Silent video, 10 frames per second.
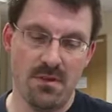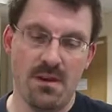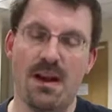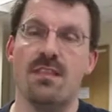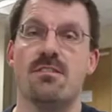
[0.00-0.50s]

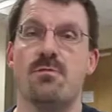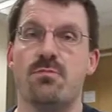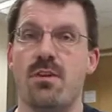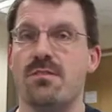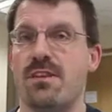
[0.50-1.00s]
and to
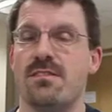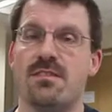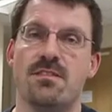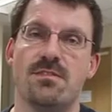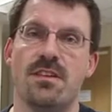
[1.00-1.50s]
process the
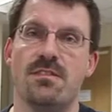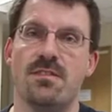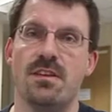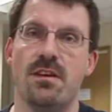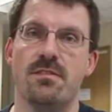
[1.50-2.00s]
contents of the
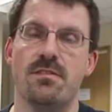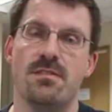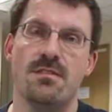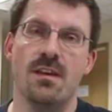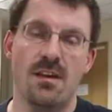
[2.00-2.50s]

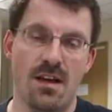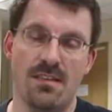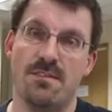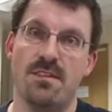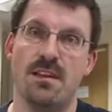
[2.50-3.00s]
notes.
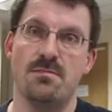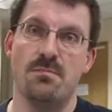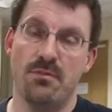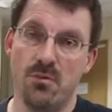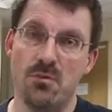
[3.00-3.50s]
As I've said
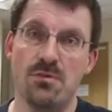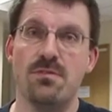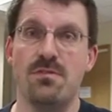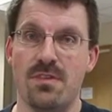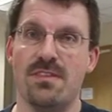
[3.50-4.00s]
before,
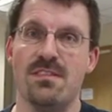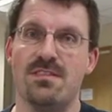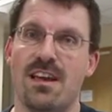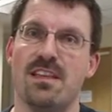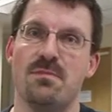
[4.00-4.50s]
this
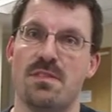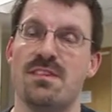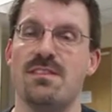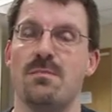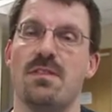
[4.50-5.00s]

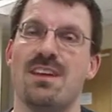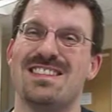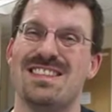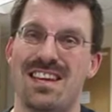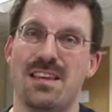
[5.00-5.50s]
is the bit that
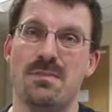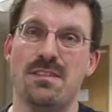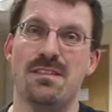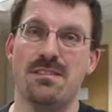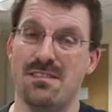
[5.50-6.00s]
actually takes me
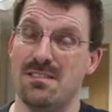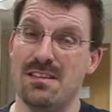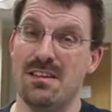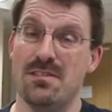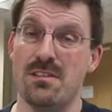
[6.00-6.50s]

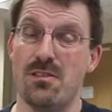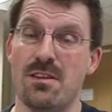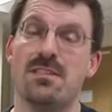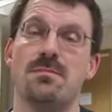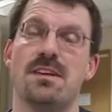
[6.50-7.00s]
the
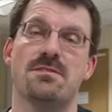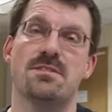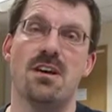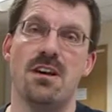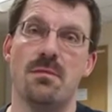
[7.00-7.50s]
longest amount of
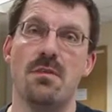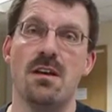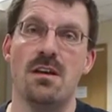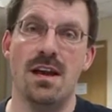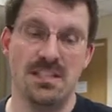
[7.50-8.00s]
time,
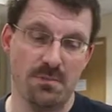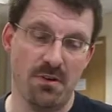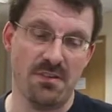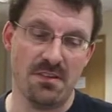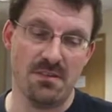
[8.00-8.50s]
actually
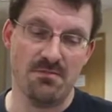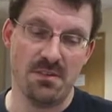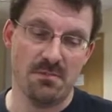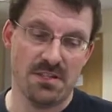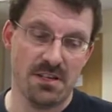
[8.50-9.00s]
processing the
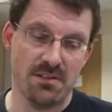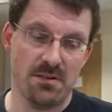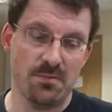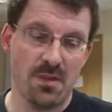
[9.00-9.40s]
written material.